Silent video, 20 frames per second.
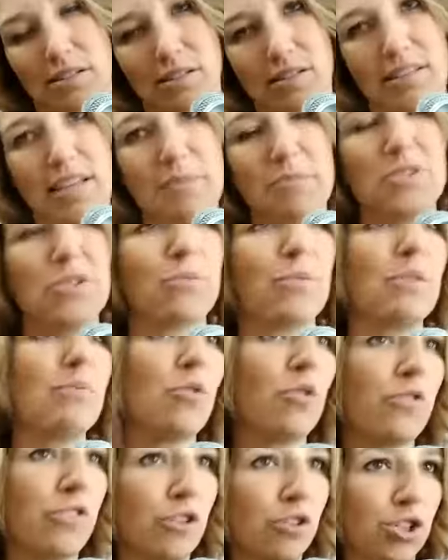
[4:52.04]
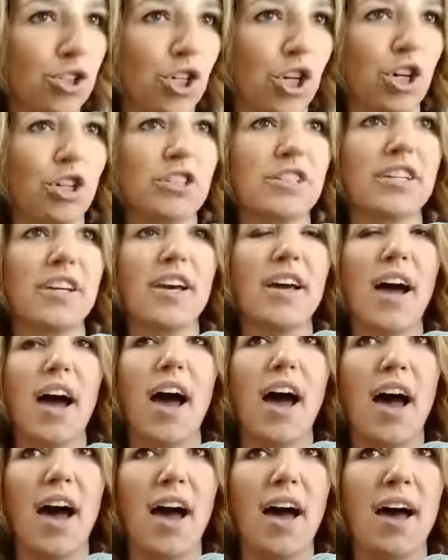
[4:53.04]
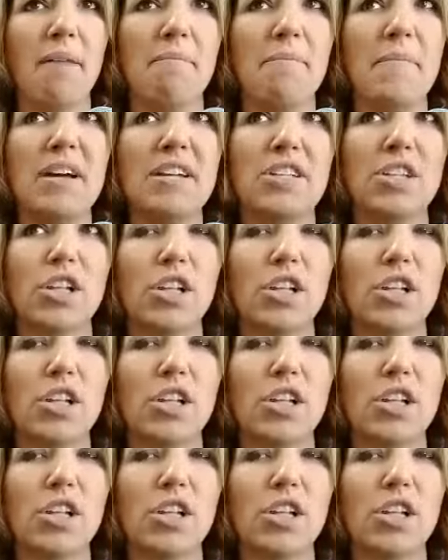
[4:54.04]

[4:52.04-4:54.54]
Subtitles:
them to remove their shirt, to